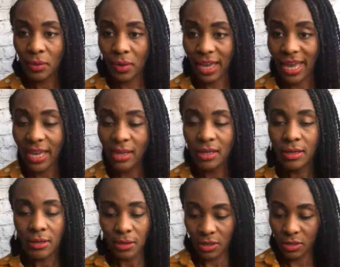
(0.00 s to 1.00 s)
Okay.
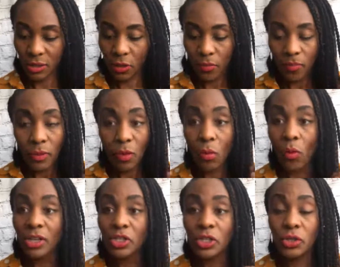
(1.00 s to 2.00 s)
So
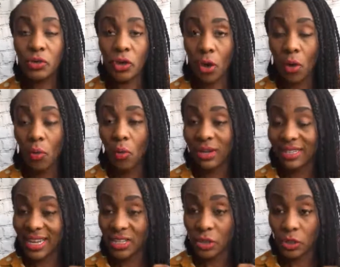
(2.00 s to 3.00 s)
once you know
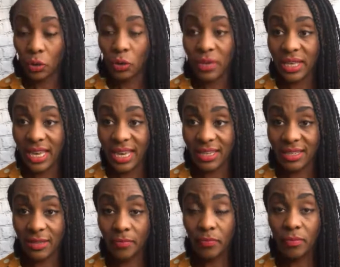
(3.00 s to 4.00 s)
what that story
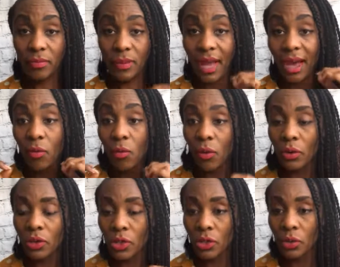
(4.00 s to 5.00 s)
is, I
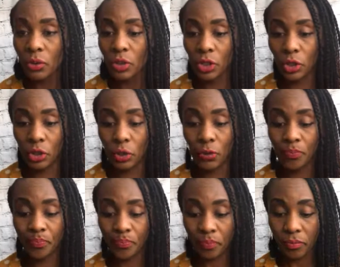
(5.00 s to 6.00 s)
want you to
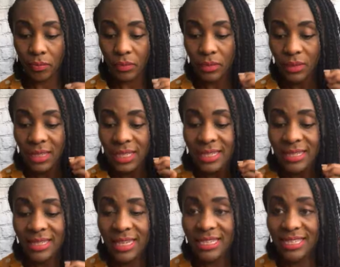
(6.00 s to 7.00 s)

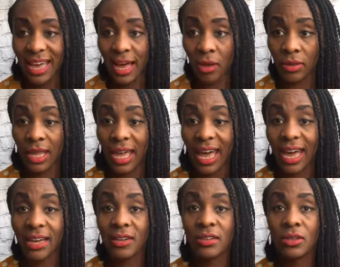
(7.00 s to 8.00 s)
sit down
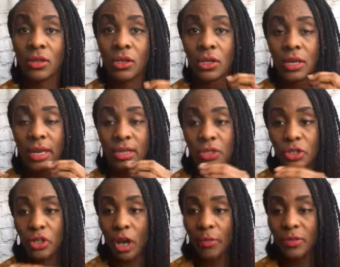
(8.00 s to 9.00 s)
and
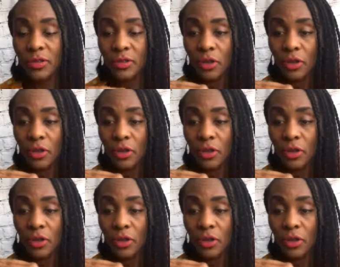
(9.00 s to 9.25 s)
stop